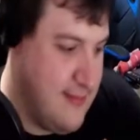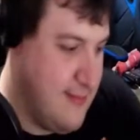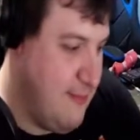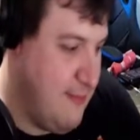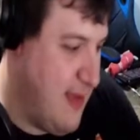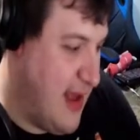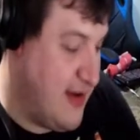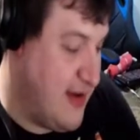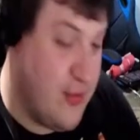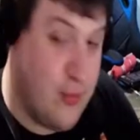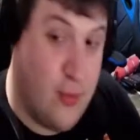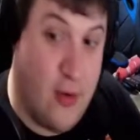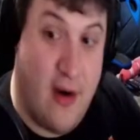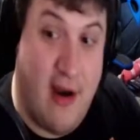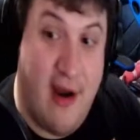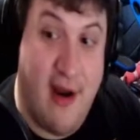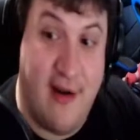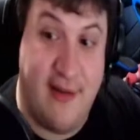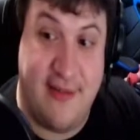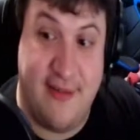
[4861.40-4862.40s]
Mantis
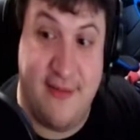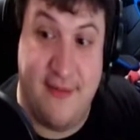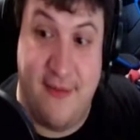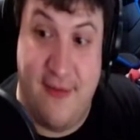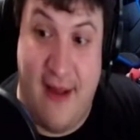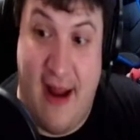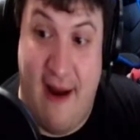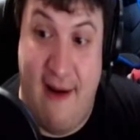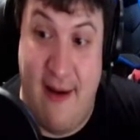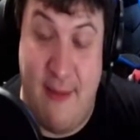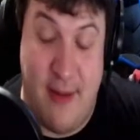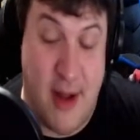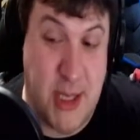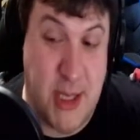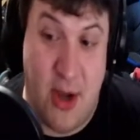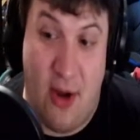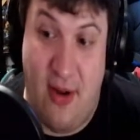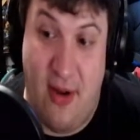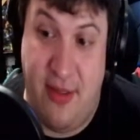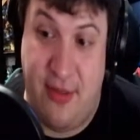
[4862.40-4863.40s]
Warriors, very much
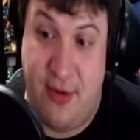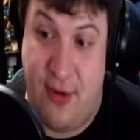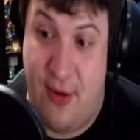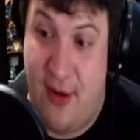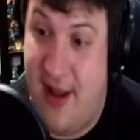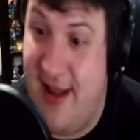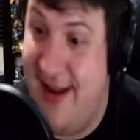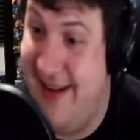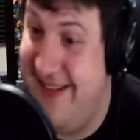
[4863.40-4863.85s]
going through it.